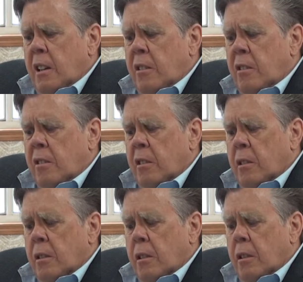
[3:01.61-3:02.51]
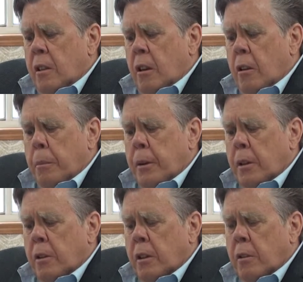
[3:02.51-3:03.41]
it's, in our
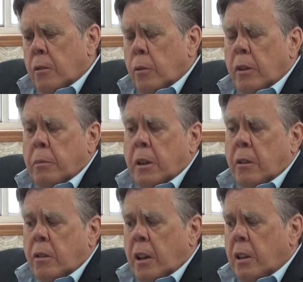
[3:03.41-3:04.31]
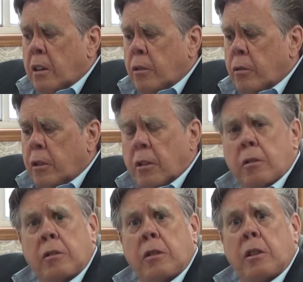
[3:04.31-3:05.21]
opinion, and we've been saying this for
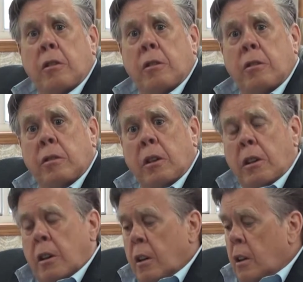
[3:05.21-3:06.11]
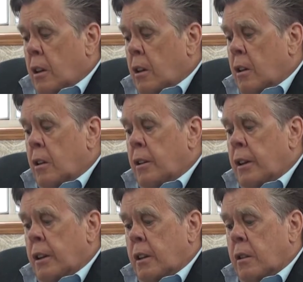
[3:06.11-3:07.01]
years and years,
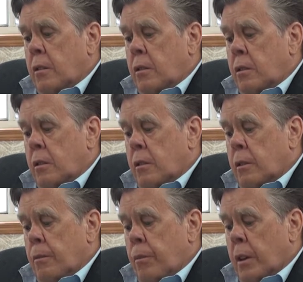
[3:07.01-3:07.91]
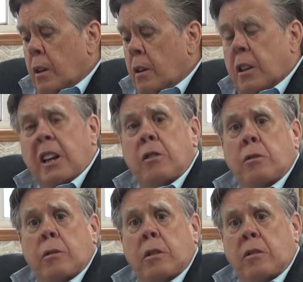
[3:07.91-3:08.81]
it is a
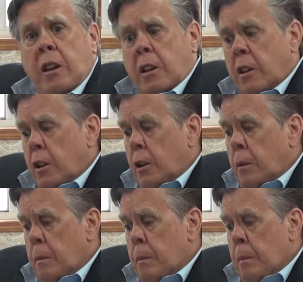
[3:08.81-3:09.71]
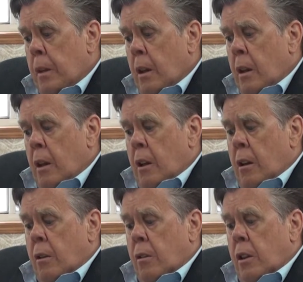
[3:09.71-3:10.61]
dangerous AD.
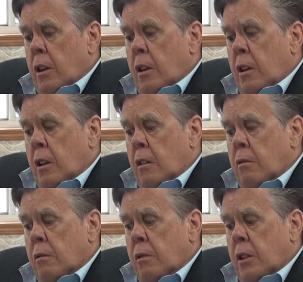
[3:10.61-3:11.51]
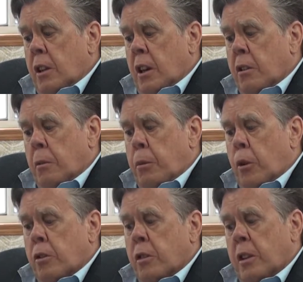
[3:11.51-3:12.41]
The other
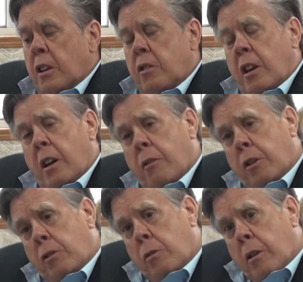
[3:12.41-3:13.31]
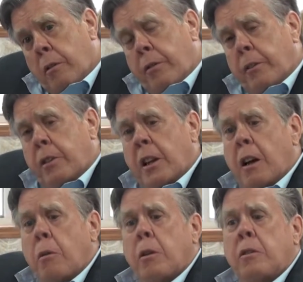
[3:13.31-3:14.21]
portion, they say every 250
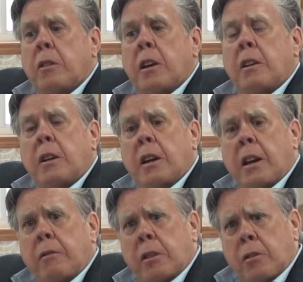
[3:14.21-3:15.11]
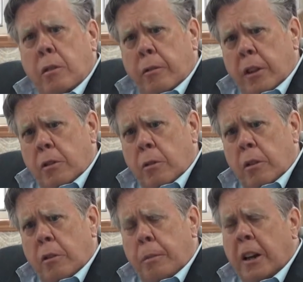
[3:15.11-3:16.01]
hours then they have to do a visual
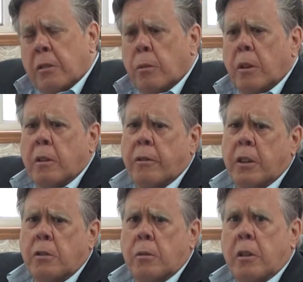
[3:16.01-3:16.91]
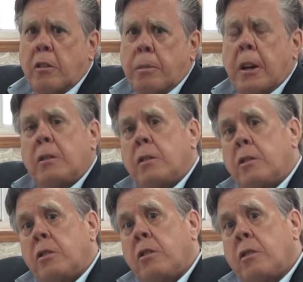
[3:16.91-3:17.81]
inspection. Well, the visual
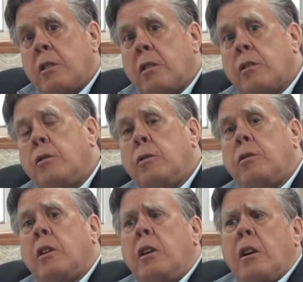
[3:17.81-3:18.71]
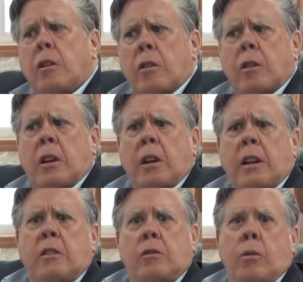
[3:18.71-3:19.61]
inspection just includes looking
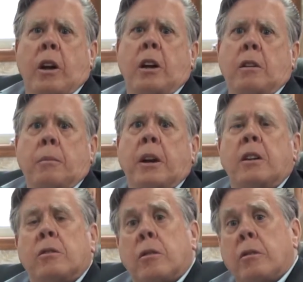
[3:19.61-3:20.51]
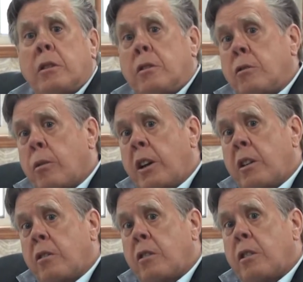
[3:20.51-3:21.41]
at the drain to make sure that the
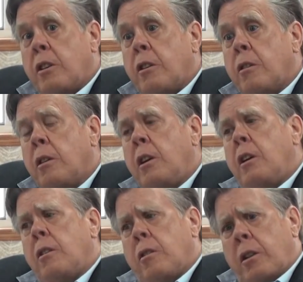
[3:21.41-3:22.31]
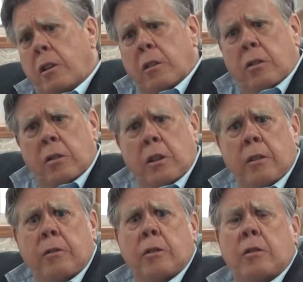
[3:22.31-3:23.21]
drain is clear, looking to see
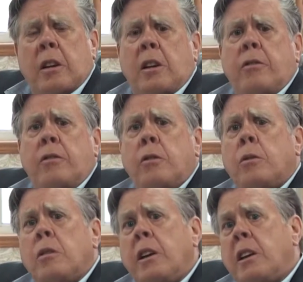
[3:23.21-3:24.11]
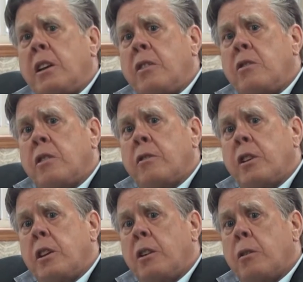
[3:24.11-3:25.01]
if there's any fuel leakage of
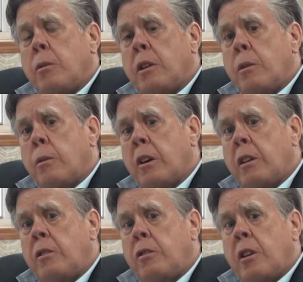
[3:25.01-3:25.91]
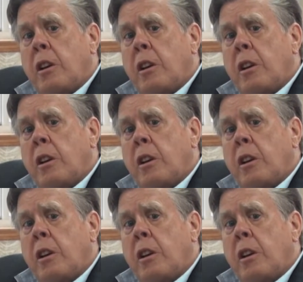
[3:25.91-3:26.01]
the heater when it runs,